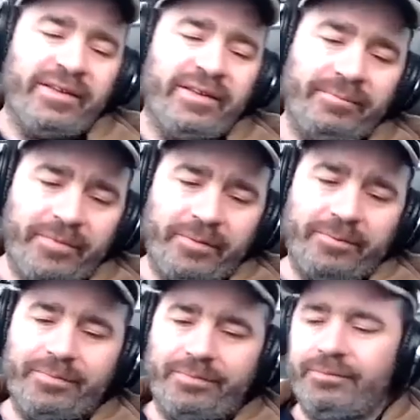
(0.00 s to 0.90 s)
With
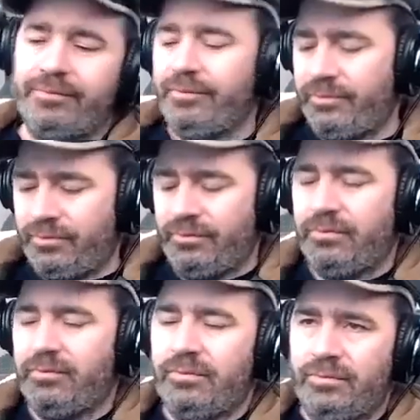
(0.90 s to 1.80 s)
Desert Shield,
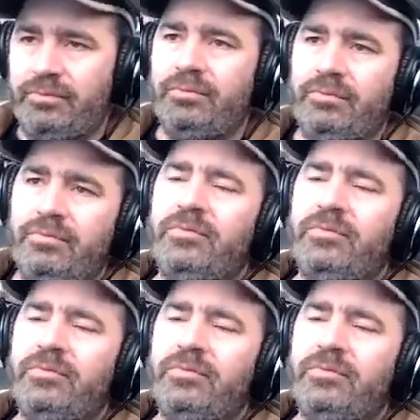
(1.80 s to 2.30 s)
Desert Storm.